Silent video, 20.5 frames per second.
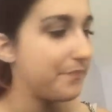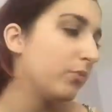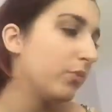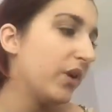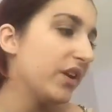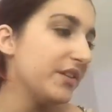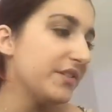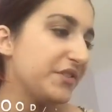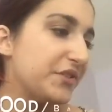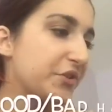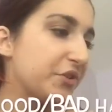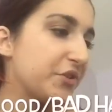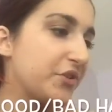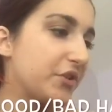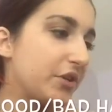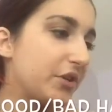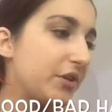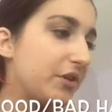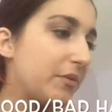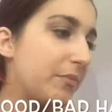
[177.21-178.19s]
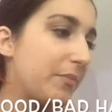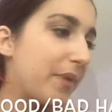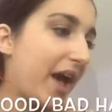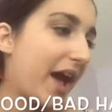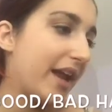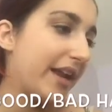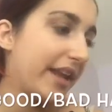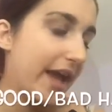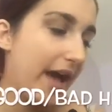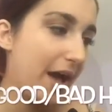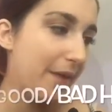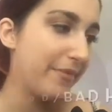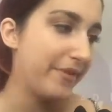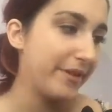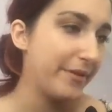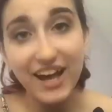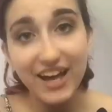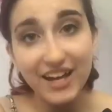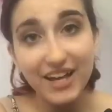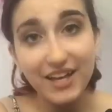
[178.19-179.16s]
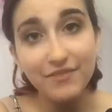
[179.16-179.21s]
What is your good, bad
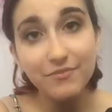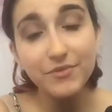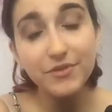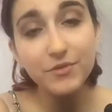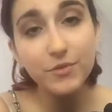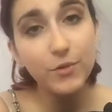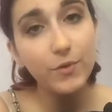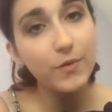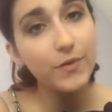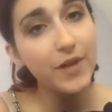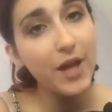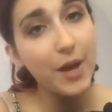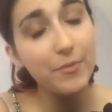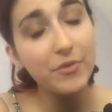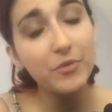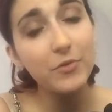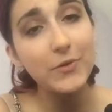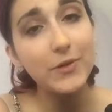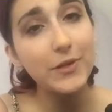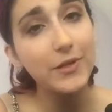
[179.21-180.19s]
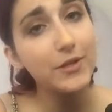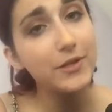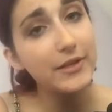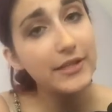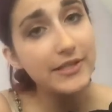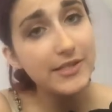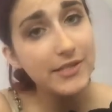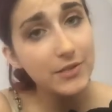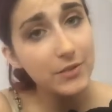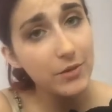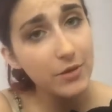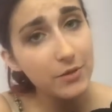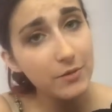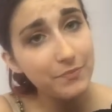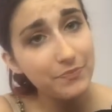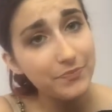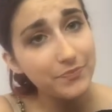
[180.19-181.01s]
habit? I have been told I'm a really good listener,